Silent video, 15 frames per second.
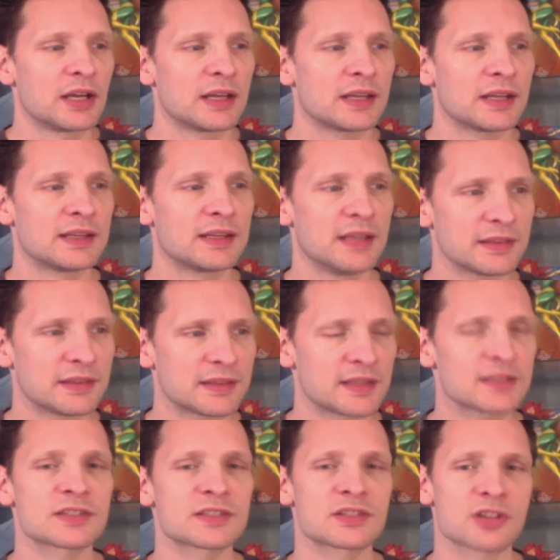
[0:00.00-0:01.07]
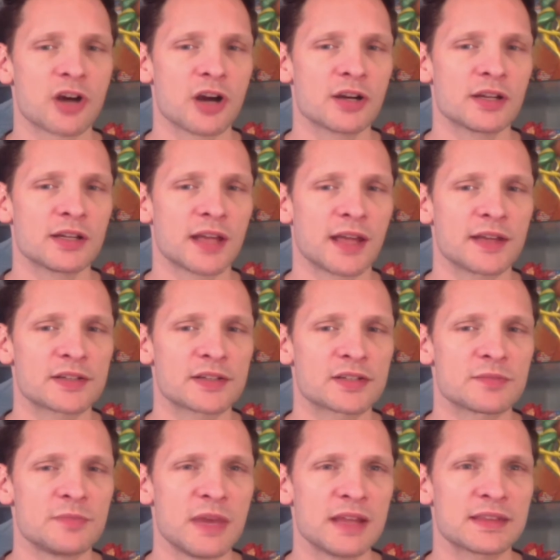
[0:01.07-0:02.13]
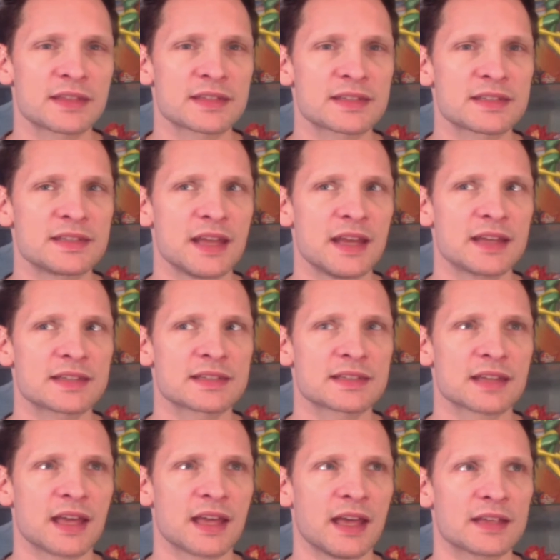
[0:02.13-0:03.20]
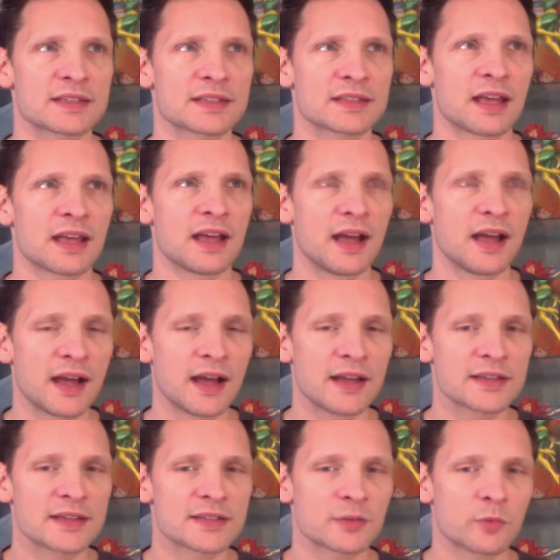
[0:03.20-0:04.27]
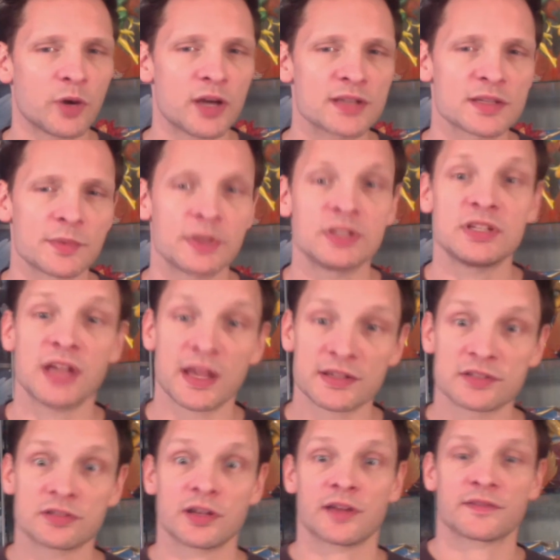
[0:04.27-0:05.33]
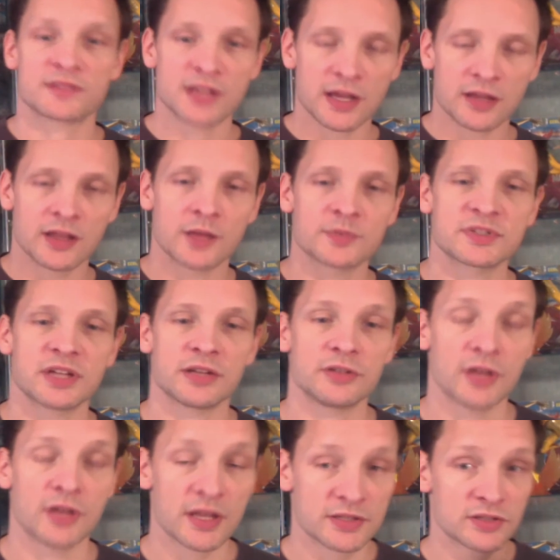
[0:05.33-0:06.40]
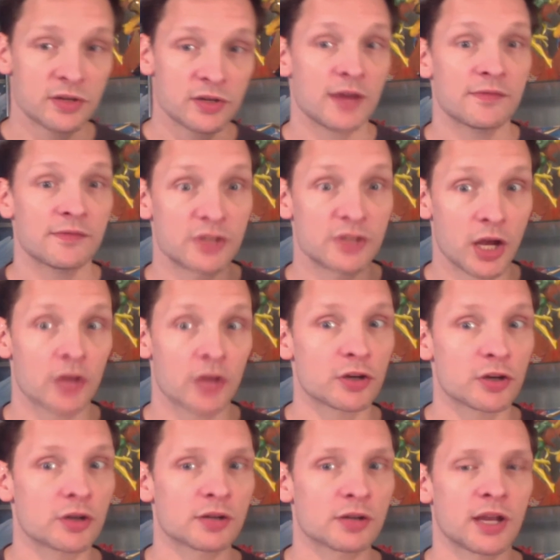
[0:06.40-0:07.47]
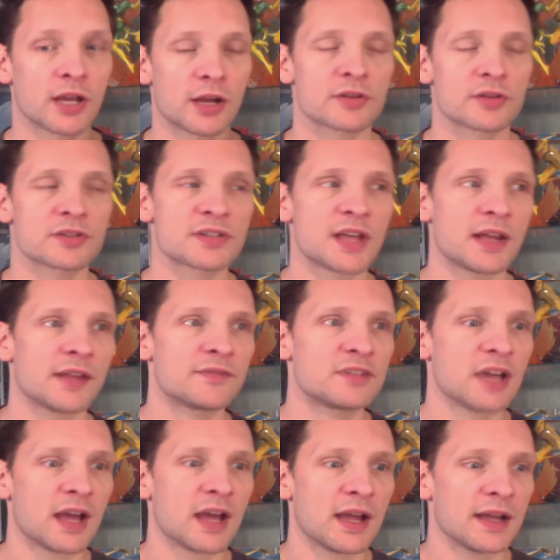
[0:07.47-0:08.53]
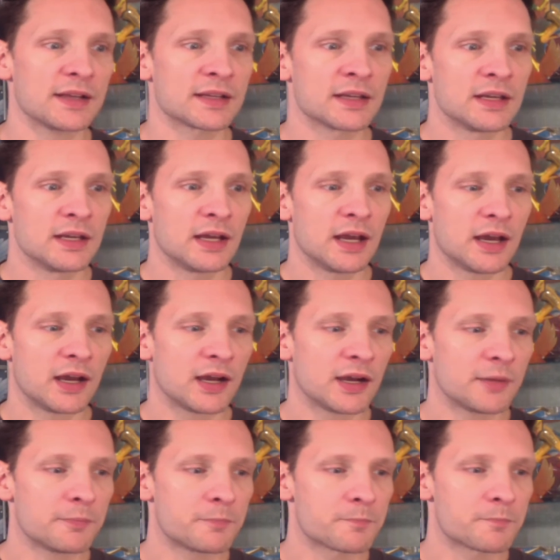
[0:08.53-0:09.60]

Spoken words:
get this started and to make the stakes as high as it was. I mean, yes, you have Cyclops dead. Yes, you have the other characters that have died. And